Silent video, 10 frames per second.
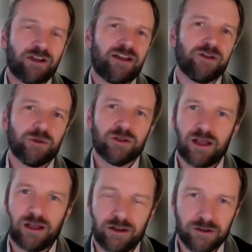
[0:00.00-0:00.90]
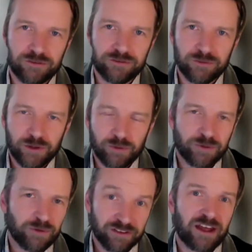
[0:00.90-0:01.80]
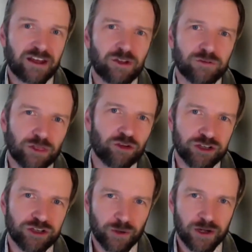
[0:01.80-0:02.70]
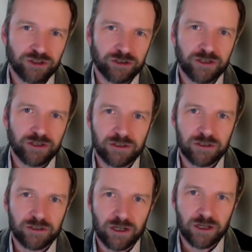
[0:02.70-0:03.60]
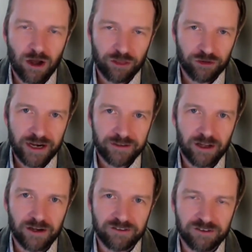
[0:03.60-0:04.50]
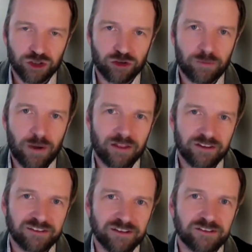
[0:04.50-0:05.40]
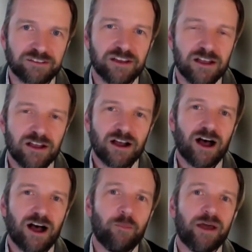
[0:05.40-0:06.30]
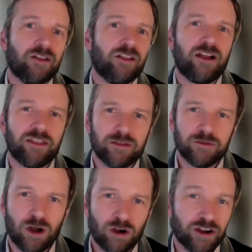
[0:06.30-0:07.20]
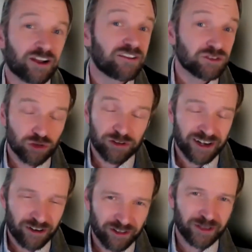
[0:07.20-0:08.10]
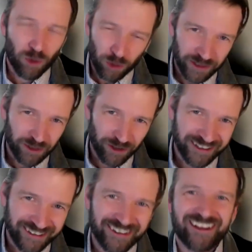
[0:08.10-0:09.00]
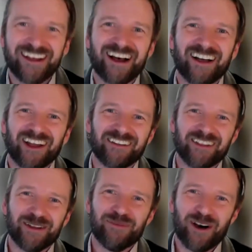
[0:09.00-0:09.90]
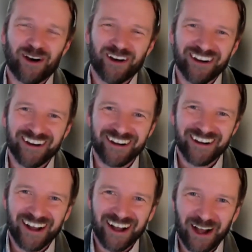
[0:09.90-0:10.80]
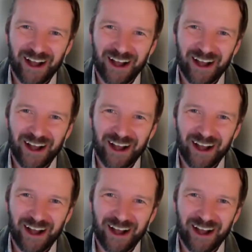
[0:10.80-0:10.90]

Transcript: We ran into a lot of, we've assessed over 3,200 author guidelines and journal policies, and a lot of them are extraordinarily poorly written. A lot of them are